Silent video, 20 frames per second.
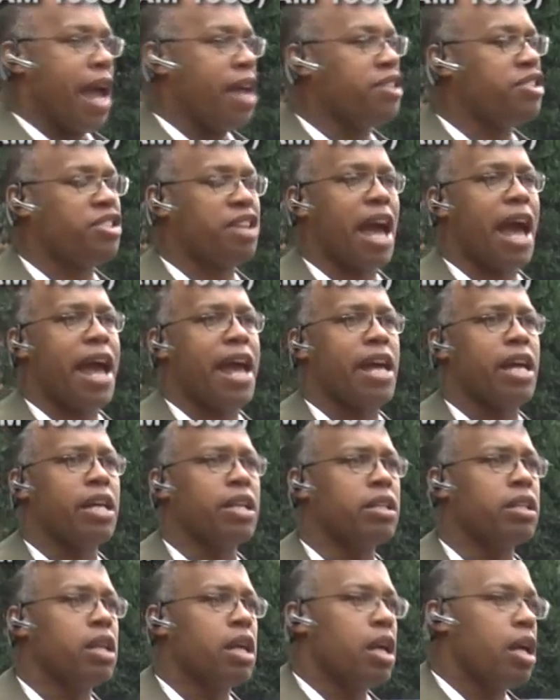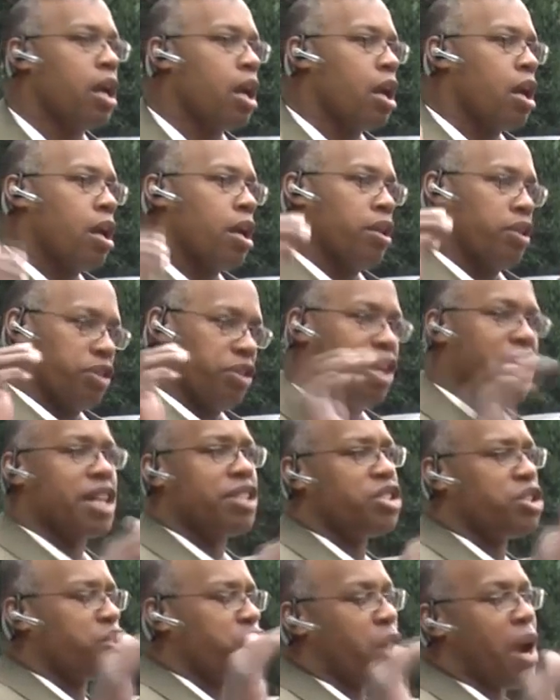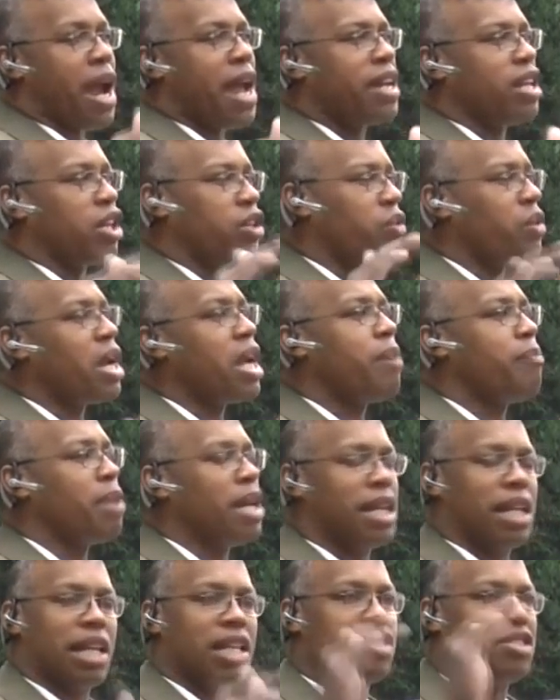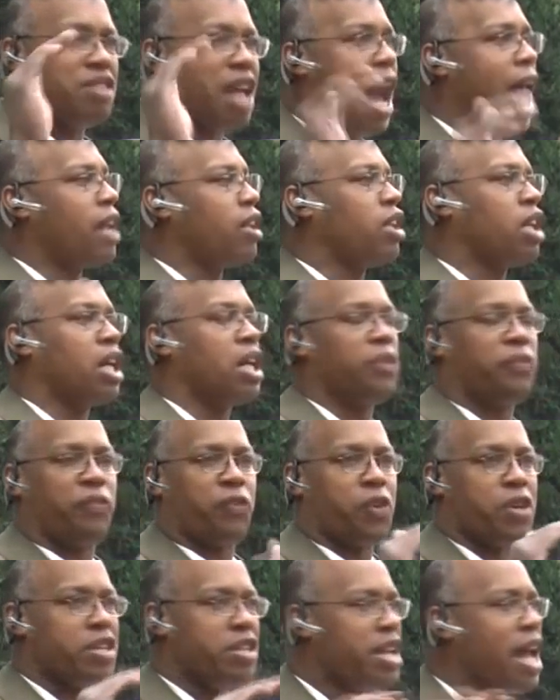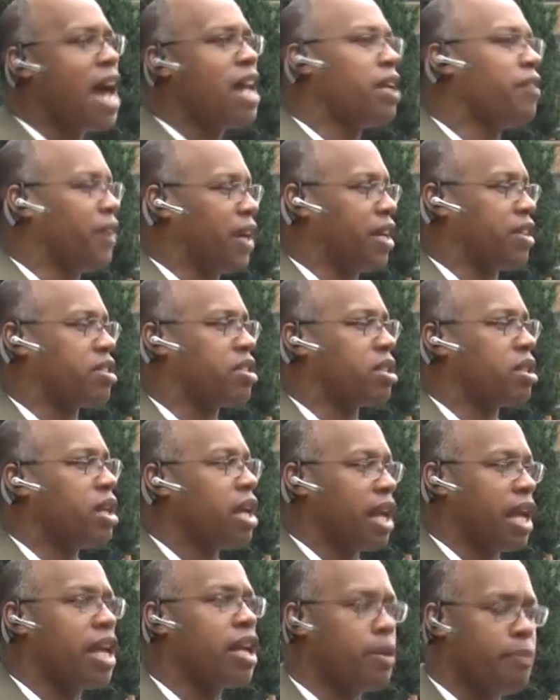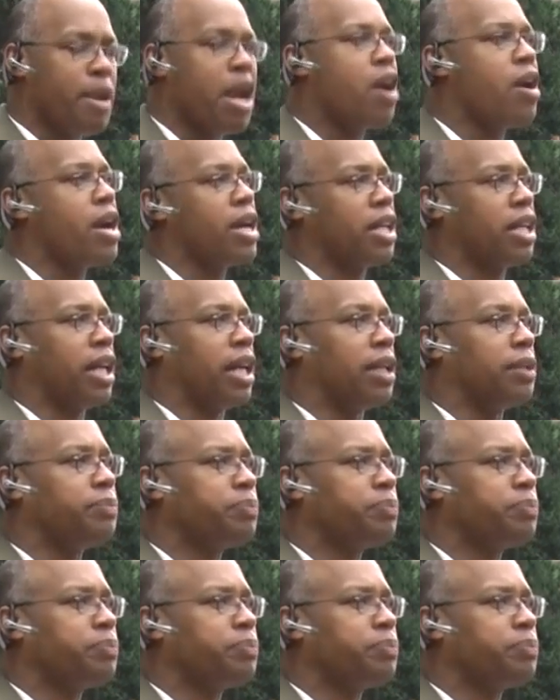And saying this trade agreement is not good for none of us in America.